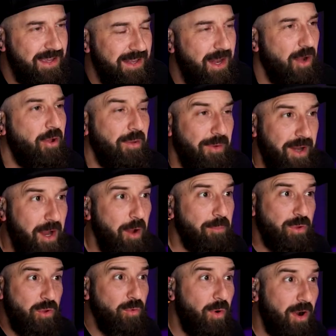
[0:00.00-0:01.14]
and how can I
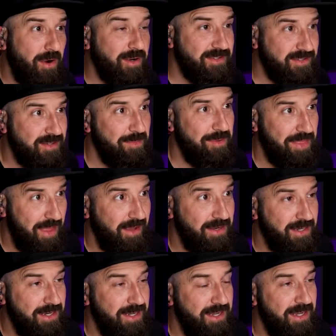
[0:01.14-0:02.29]
help you harness some of that,